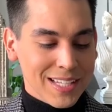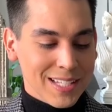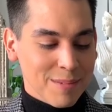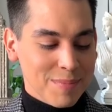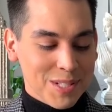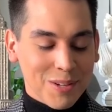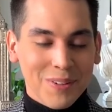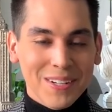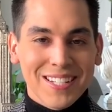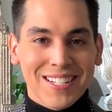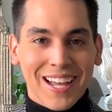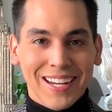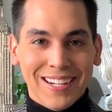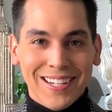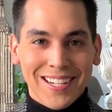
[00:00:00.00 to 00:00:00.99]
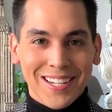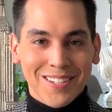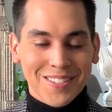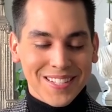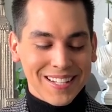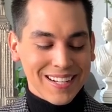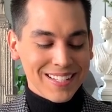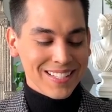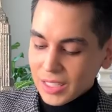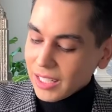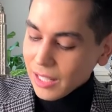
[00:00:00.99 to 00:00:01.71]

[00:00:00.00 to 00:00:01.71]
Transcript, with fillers: I'm so excited to use these.